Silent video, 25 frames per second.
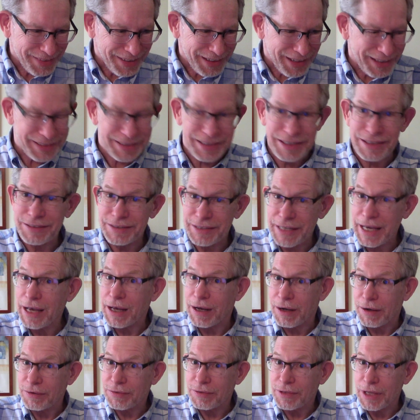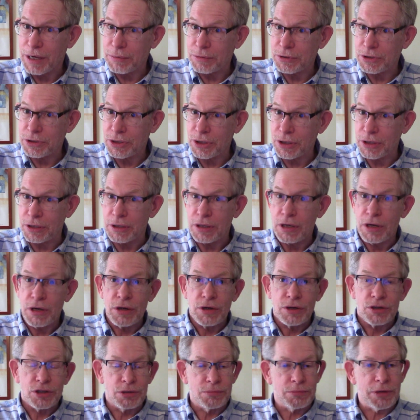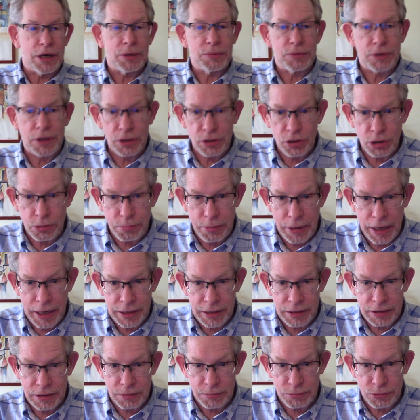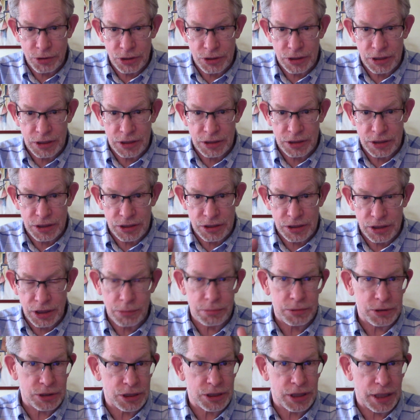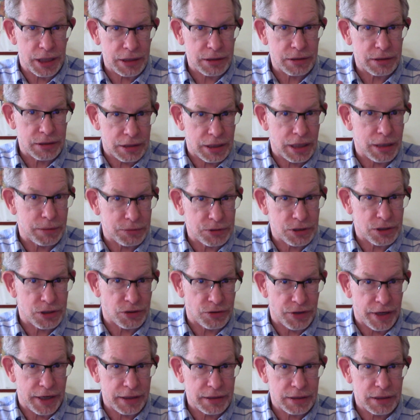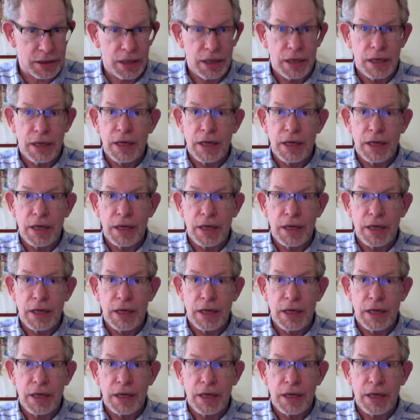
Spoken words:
Say, yeah, that was good. You might want to look back at the music and just double check that was correct.